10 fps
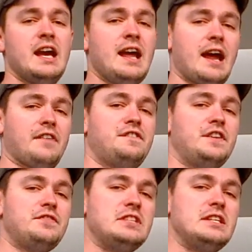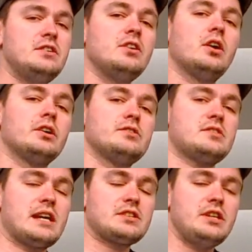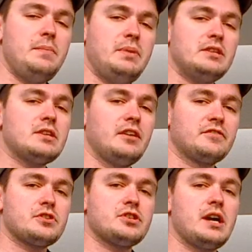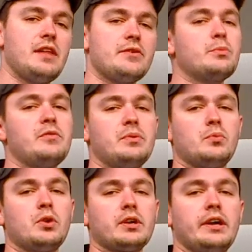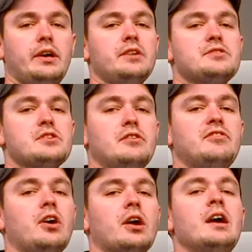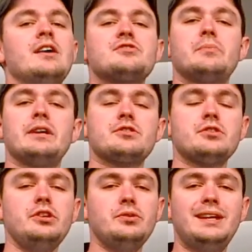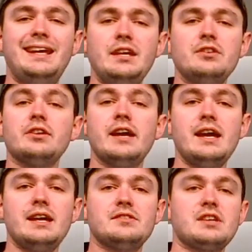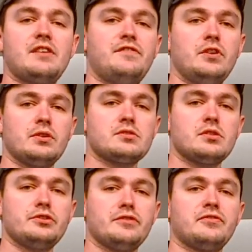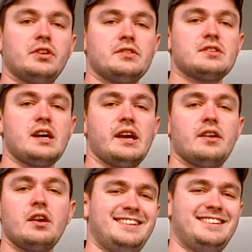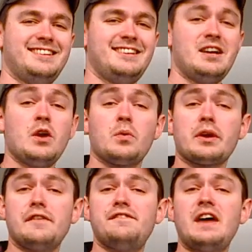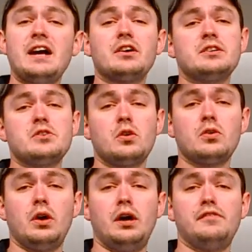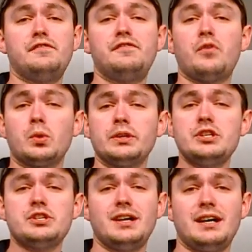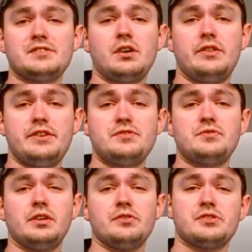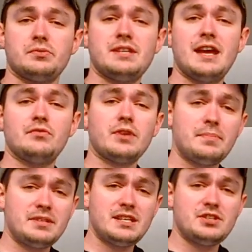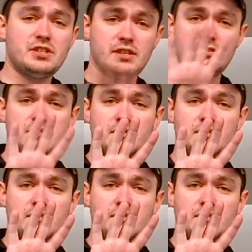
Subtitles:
At 15 yards, it's actually a bit tougher shot than we've been working on so far, so make sure you get your hits and focus on your front sight. We're going to fire a total of 40 shots on this drill, so 10 repetitions